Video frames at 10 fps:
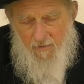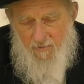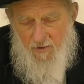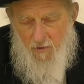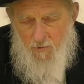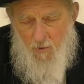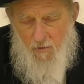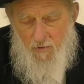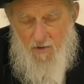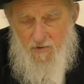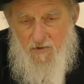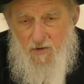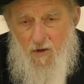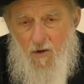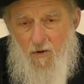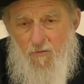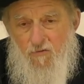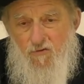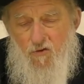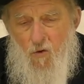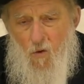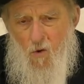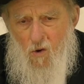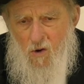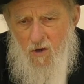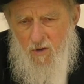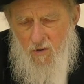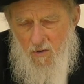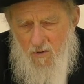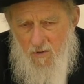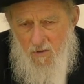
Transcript: Everything Kosh Baruch Hu does is for good.